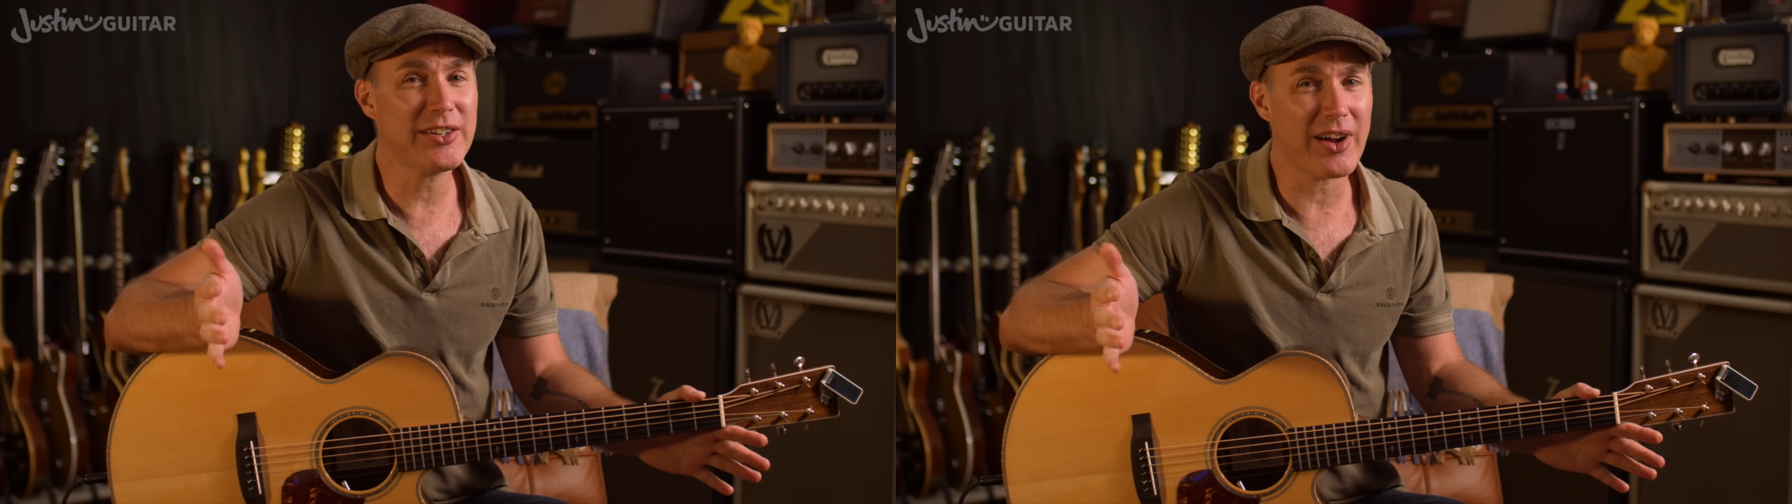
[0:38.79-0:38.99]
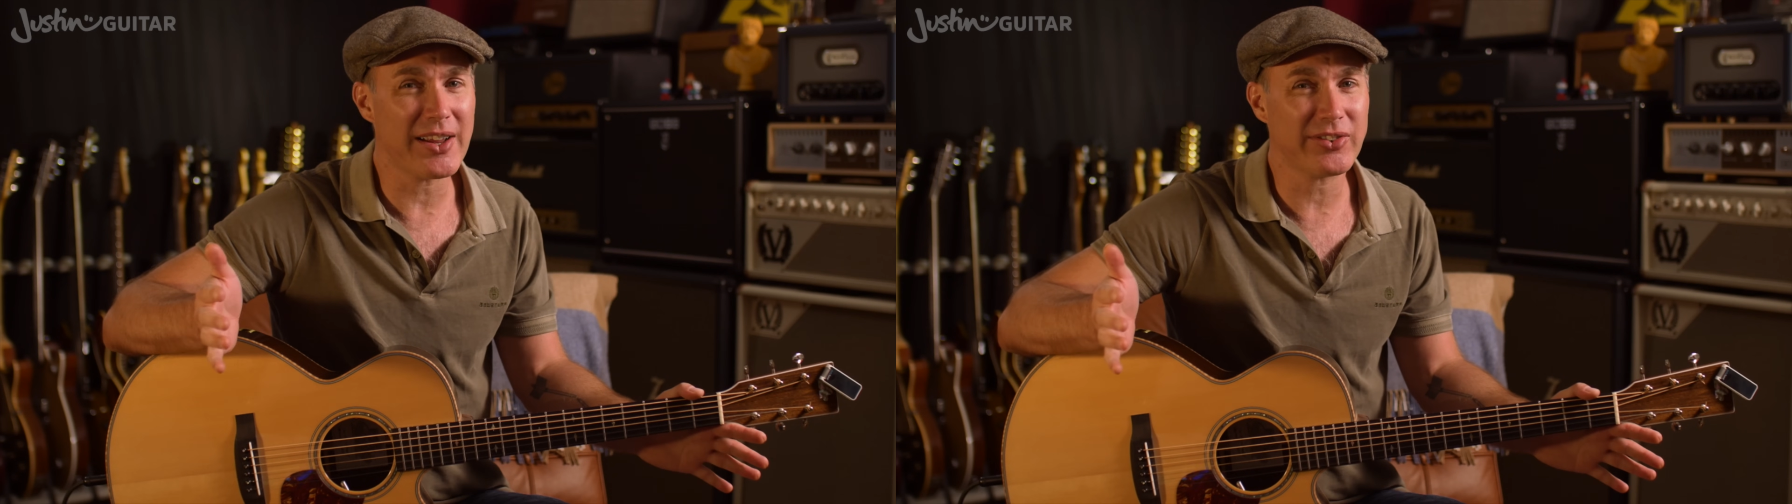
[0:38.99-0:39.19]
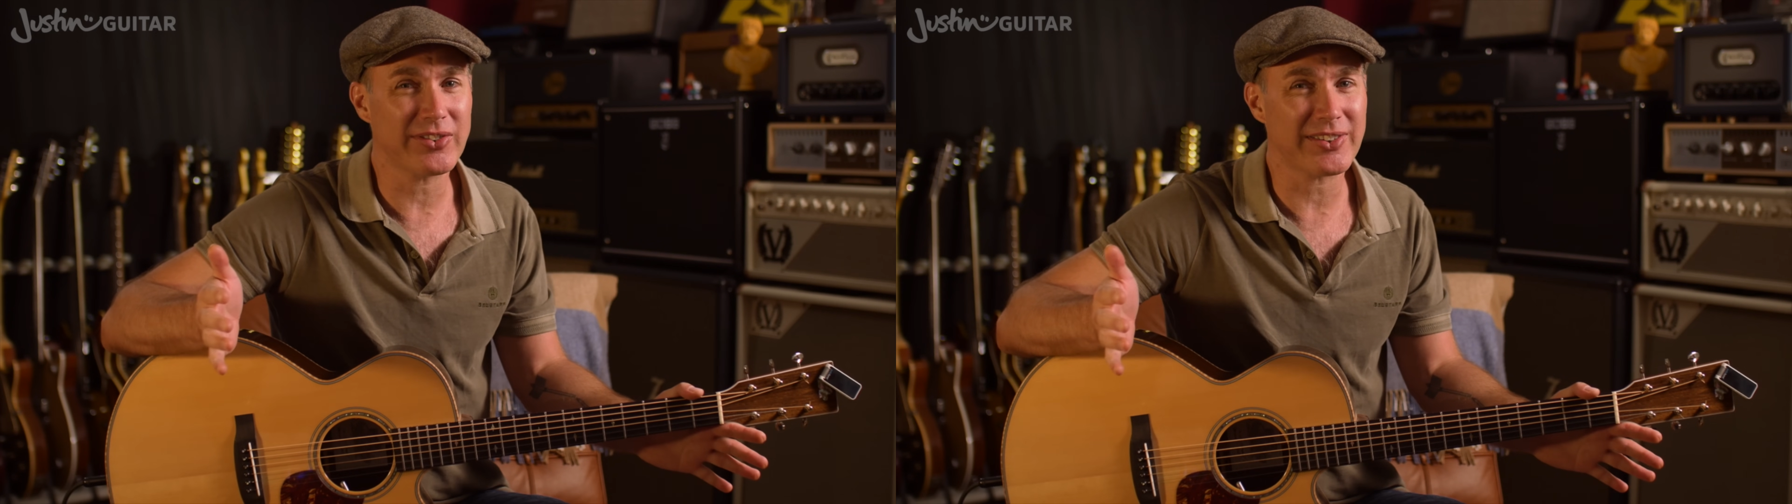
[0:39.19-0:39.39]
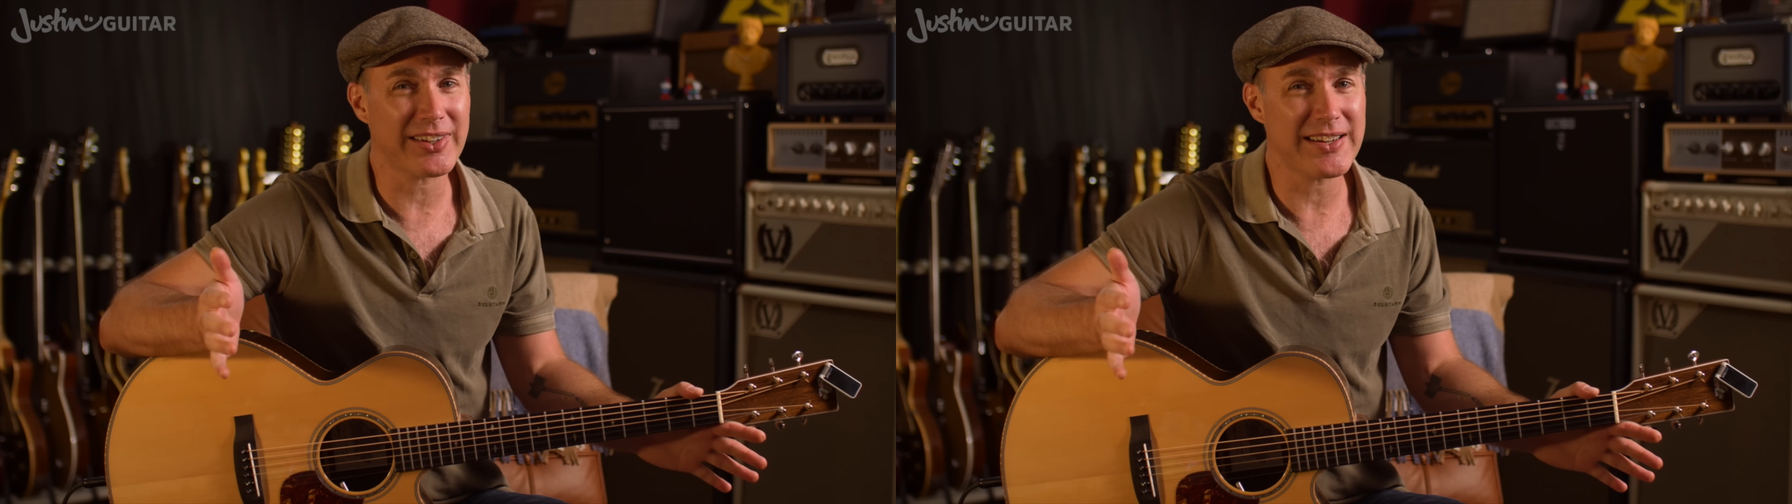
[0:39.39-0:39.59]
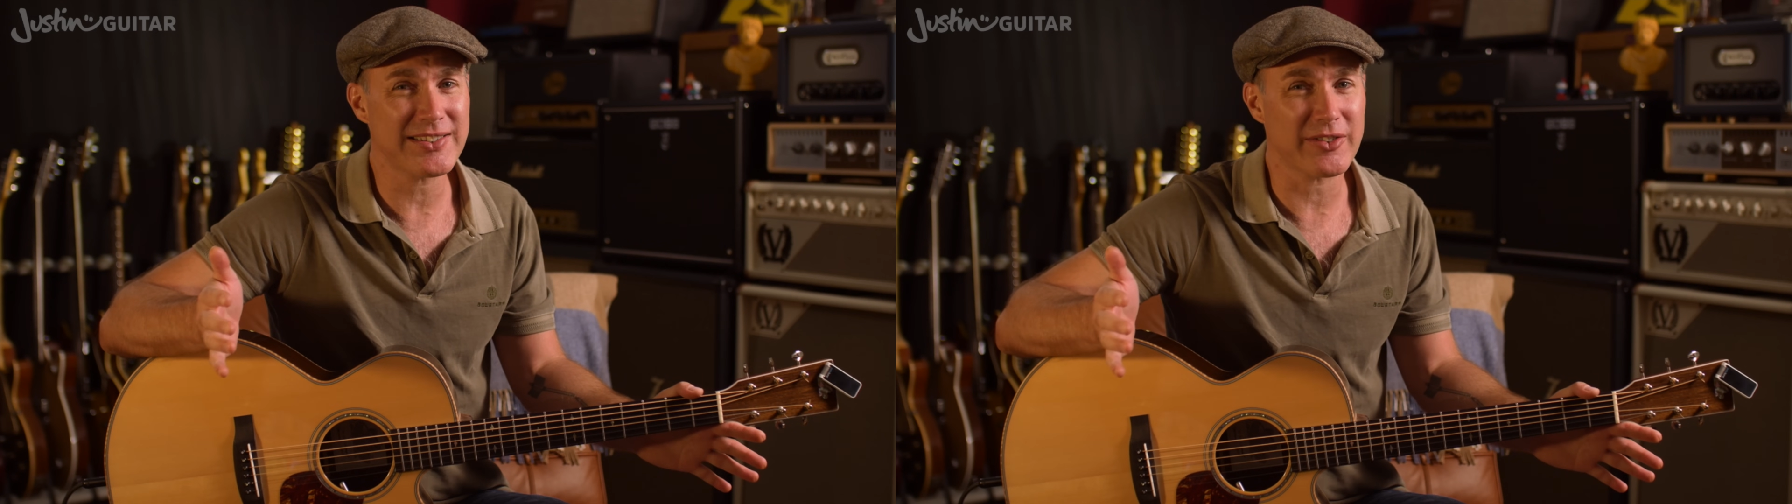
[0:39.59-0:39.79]
nice as a
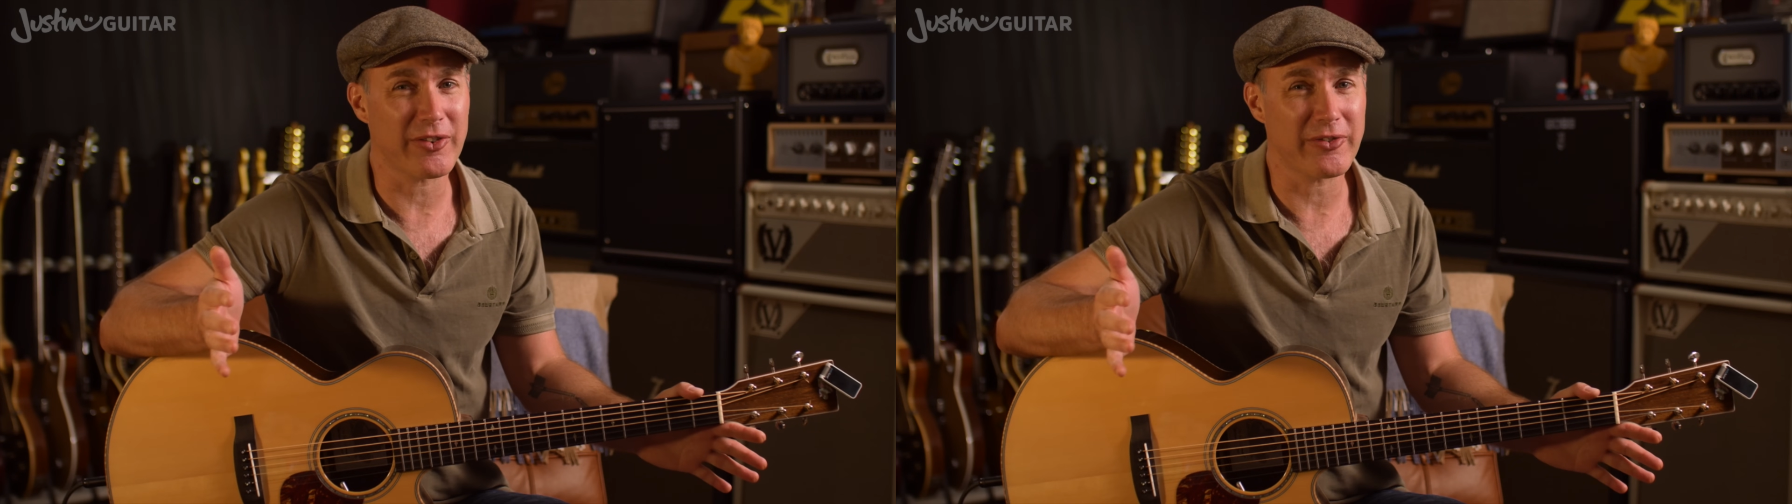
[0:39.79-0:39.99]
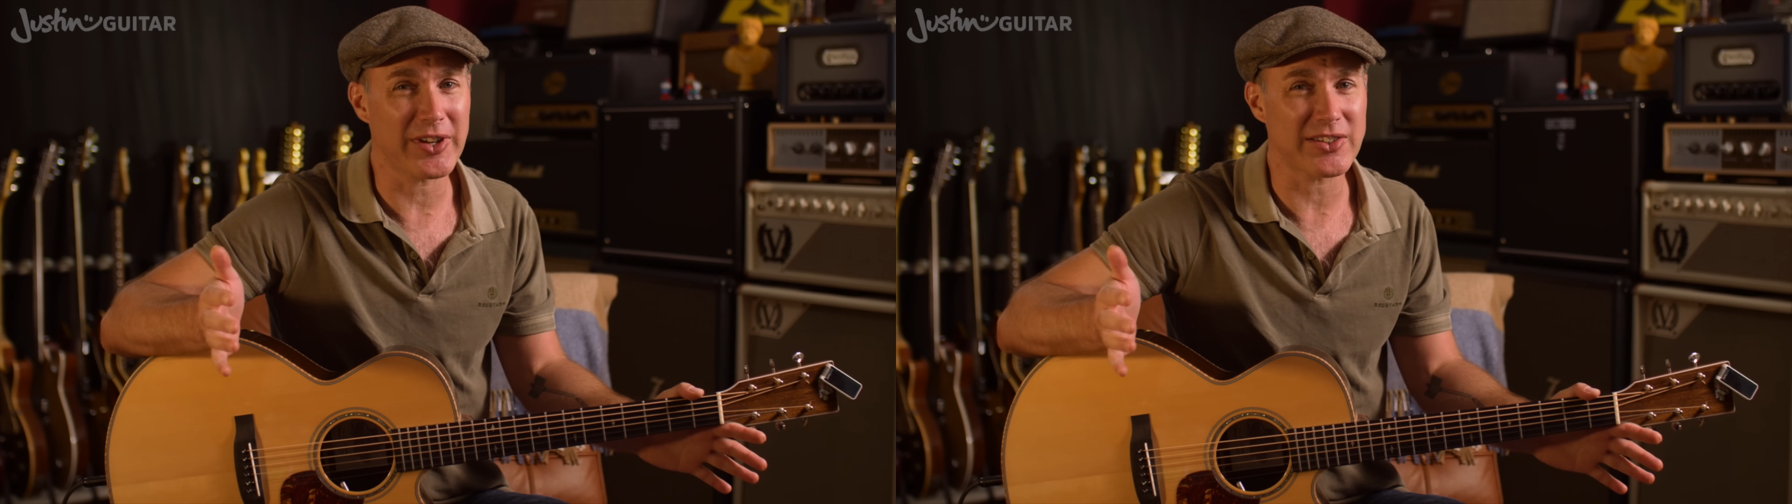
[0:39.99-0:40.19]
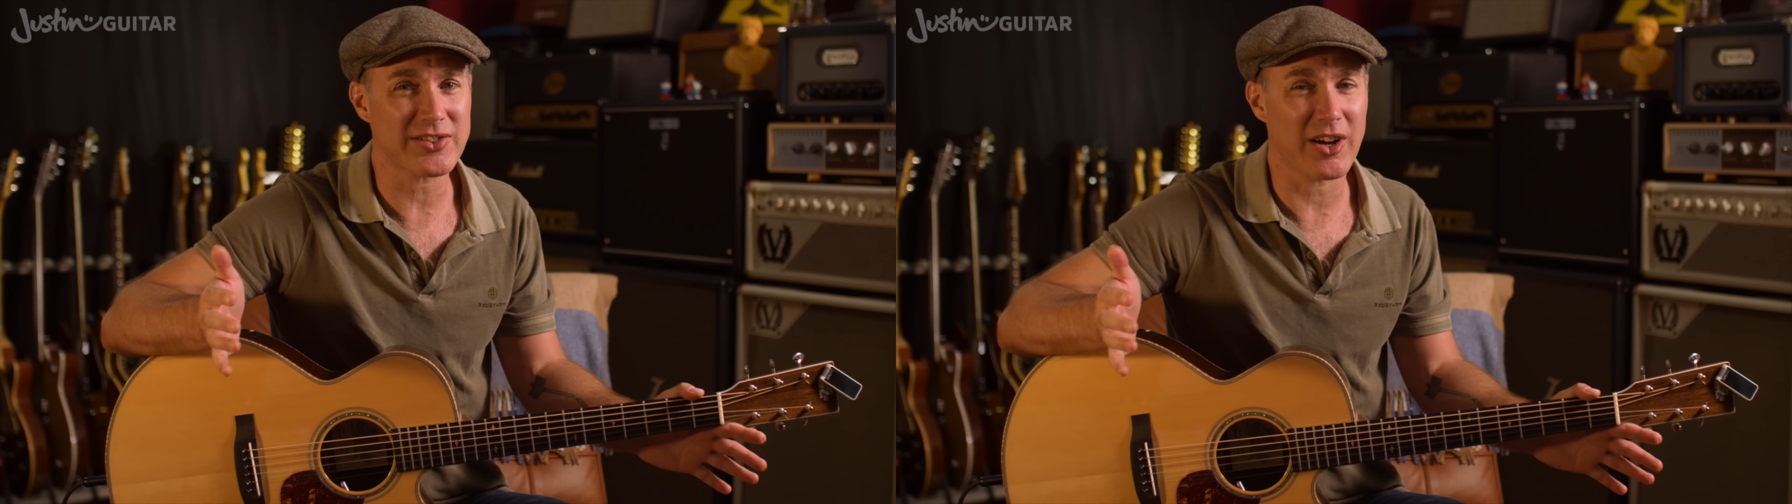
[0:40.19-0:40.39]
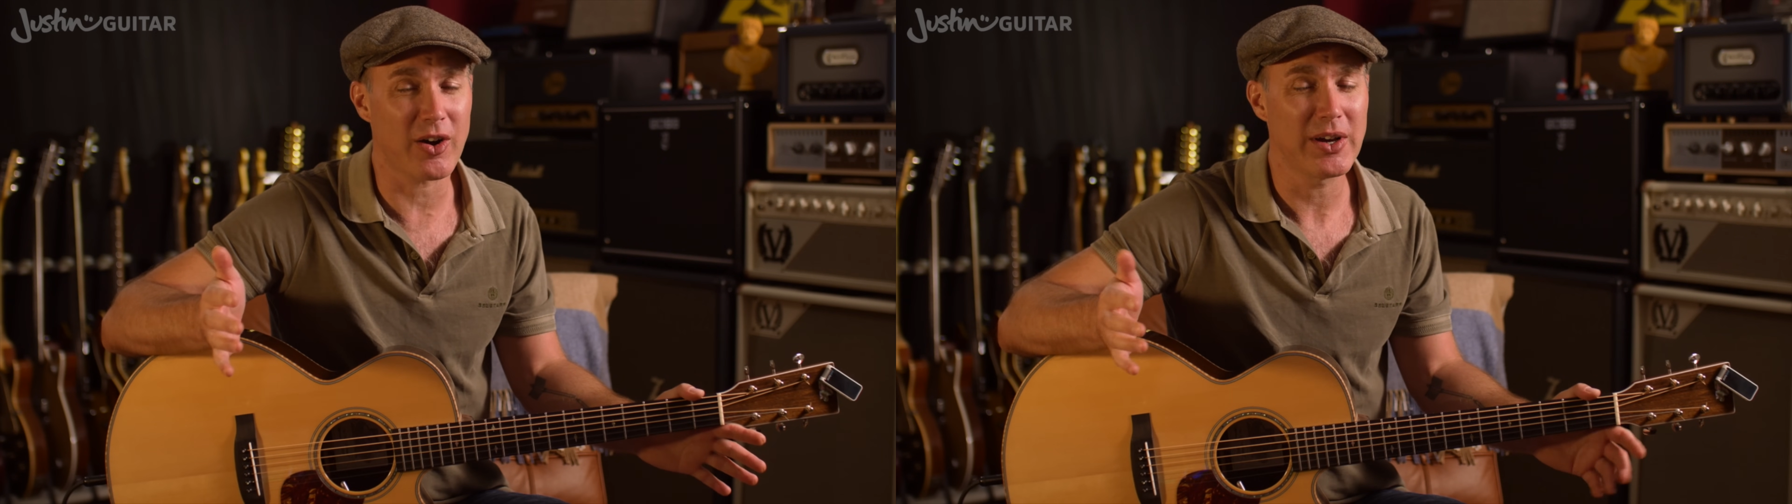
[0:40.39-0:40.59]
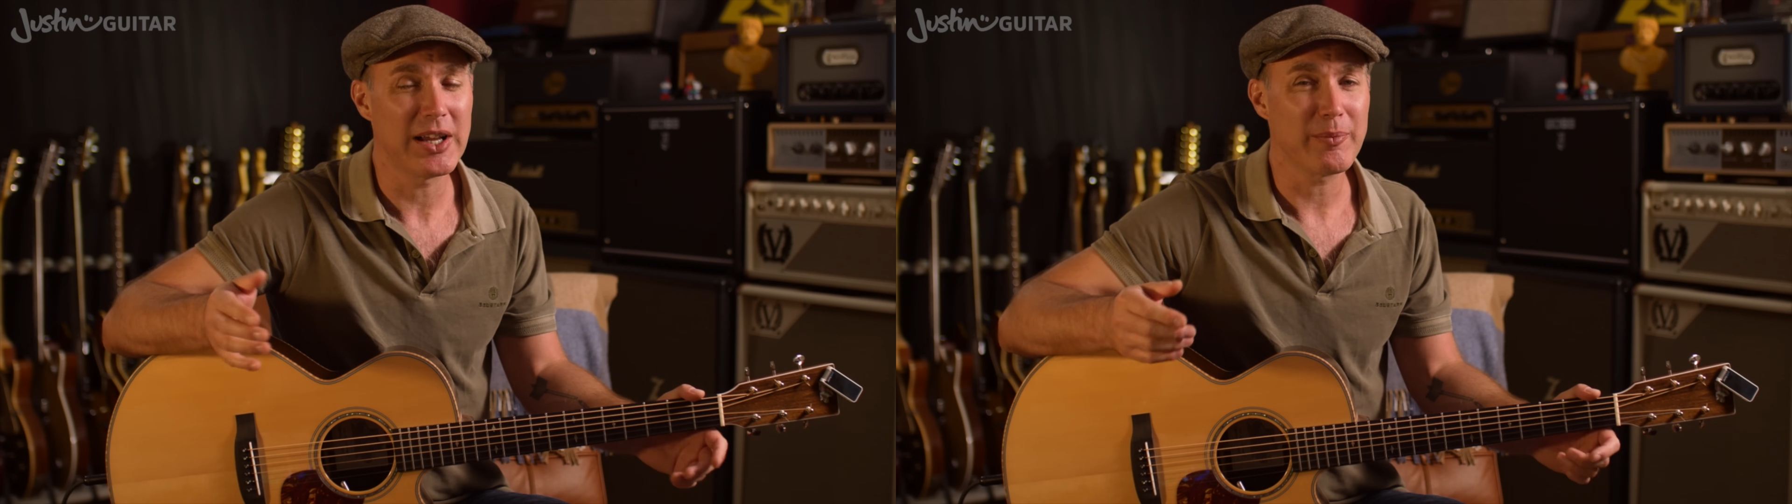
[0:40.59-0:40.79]
taster for finger style